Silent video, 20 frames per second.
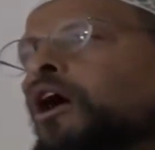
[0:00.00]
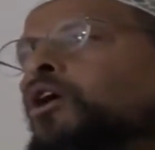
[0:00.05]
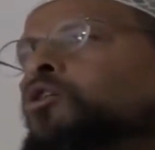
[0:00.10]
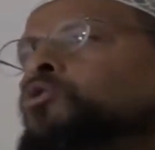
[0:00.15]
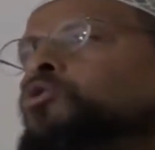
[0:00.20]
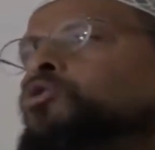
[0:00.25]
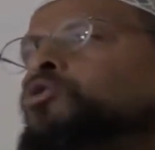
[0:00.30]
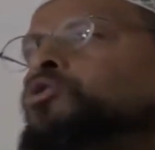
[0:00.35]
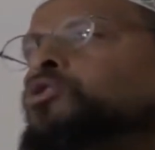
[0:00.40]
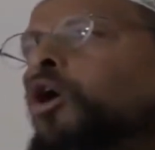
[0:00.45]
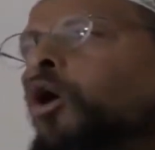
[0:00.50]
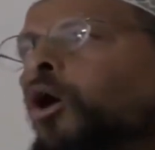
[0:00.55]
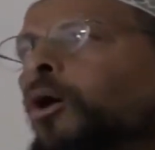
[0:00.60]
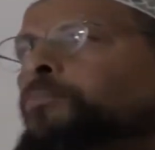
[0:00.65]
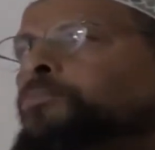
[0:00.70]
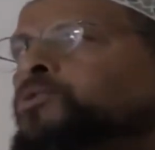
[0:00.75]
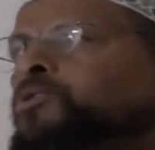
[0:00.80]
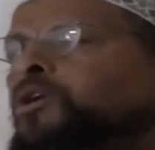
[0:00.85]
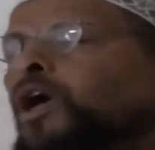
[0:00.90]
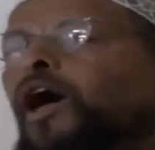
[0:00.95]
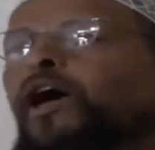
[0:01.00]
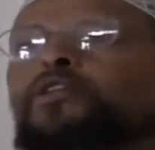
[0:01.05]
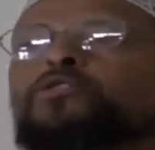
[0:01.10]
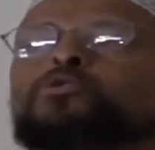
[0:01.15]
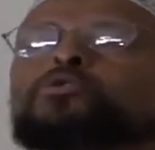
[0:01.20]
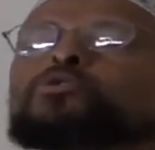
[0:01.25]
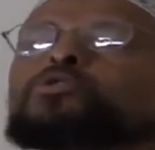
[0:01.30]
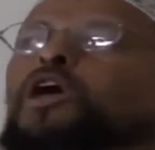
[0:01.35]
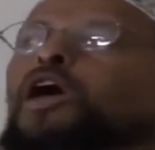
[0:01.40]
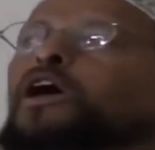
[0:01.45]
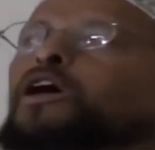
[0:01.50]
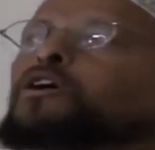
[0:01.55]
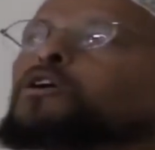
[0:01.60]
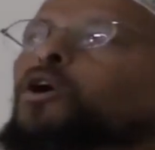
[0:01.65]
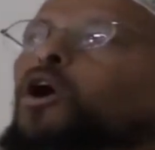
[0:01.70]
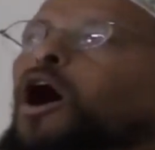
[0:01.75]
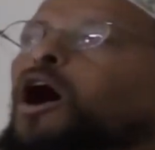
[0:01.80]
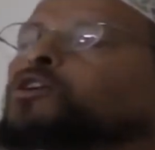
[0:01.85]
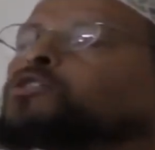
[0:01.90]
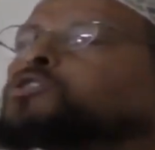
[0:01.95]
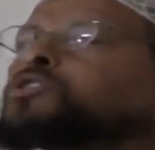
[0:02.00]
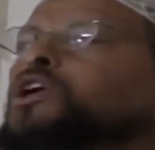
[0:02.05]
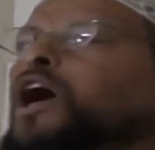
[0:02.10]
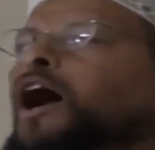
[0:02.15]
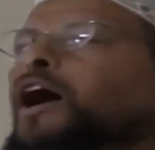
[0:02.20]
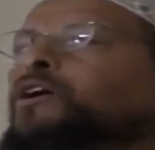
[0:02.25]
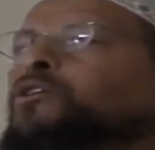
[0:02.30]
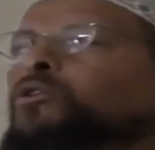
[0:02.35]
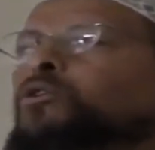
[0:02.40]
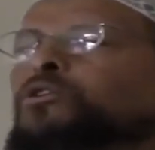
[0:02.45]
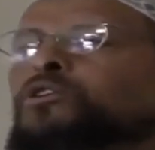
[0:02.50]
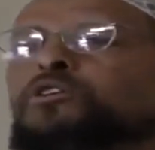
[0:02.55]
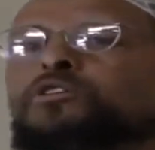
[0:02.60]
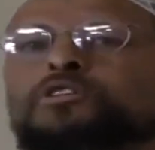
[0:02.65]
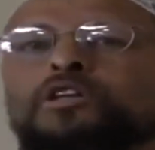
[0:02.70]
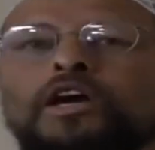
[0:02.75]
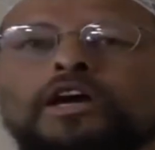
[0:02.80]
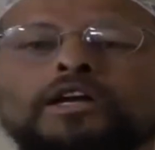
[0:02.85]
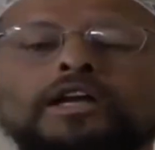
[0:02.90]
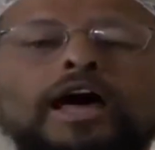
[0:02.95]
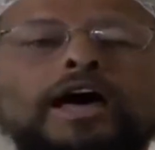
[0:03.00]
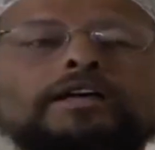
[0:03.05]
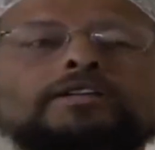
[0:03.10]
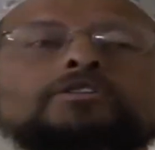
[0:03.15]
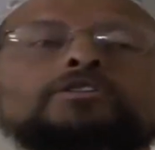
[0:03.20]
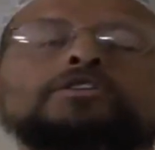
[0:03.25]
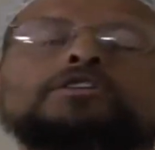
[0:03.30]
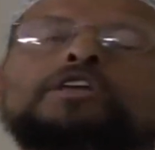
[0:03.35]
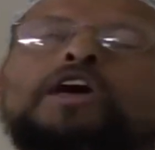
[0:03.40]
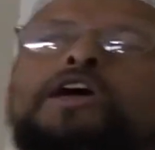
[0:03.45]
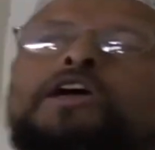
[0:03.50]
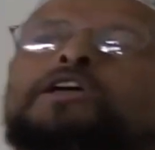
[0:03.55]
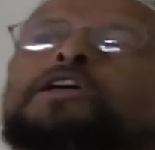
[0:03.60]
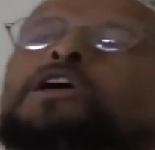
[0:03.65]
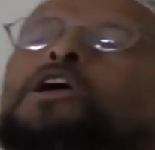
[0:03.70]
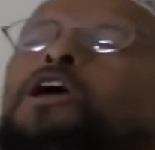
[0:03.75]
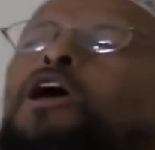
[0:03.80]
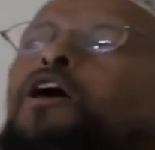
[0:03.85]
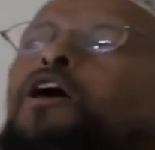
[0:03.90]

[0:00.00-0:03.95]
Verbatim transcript: Are you so upset you can't go outside on a day like today